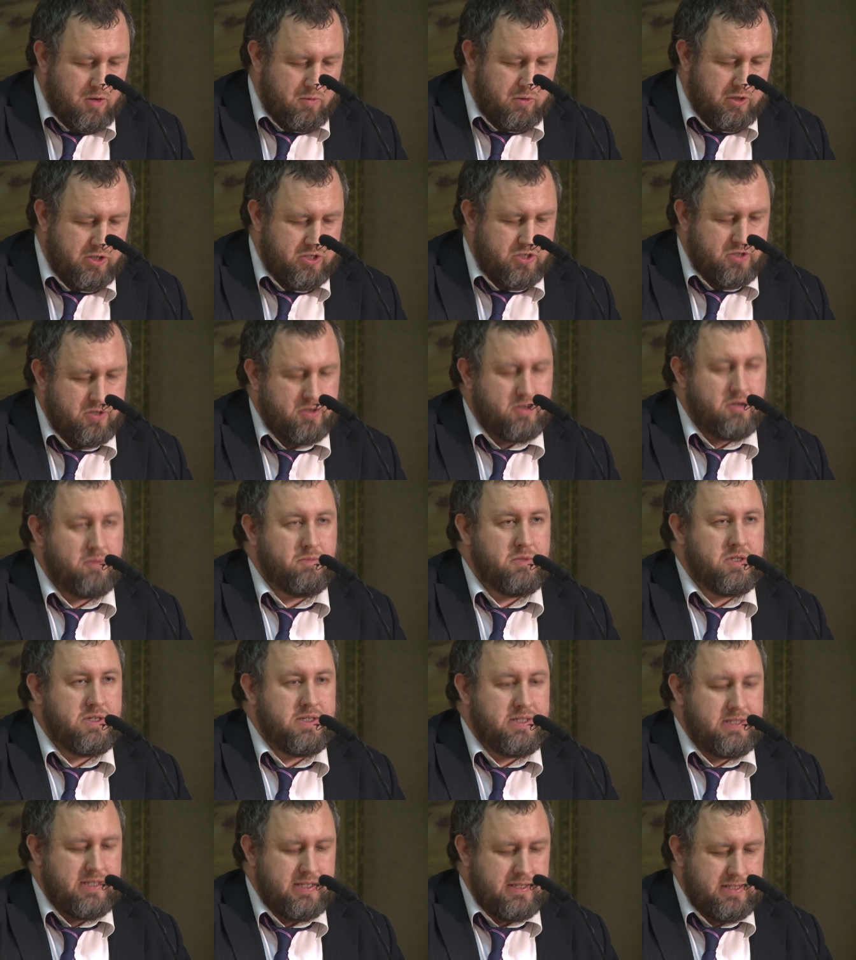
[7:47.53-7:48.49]
which took him
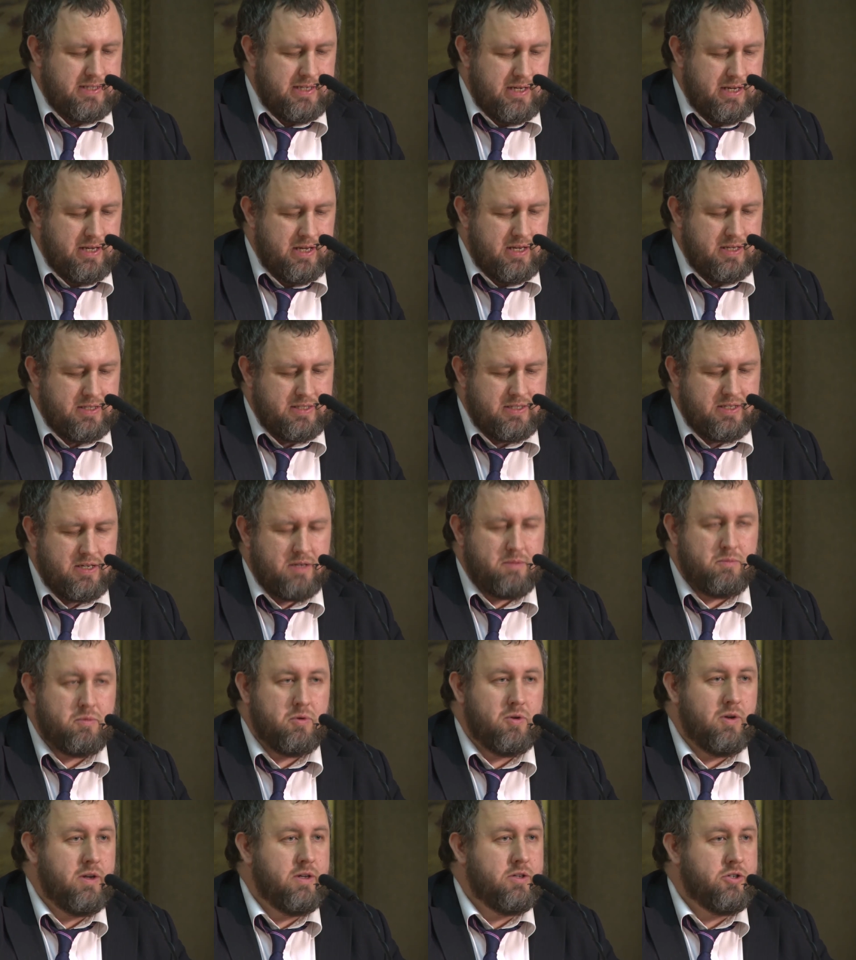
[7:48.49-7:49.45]
to Sicily,
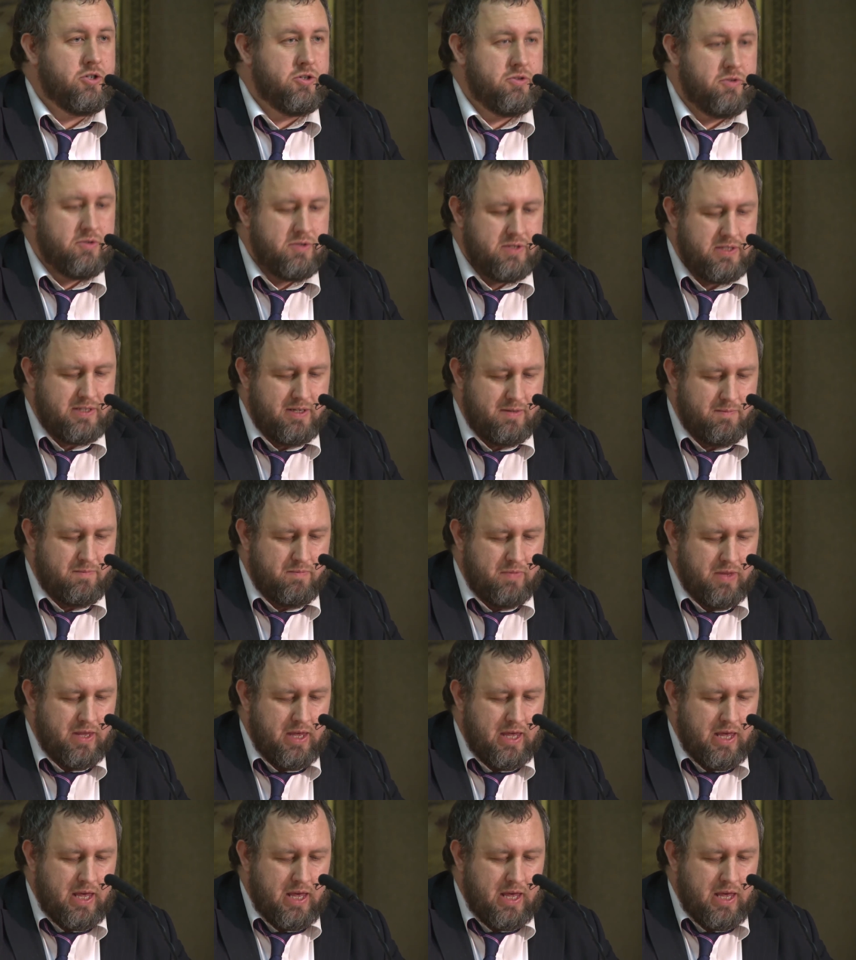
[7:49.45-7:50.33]
Istanbul, and Jerusalem,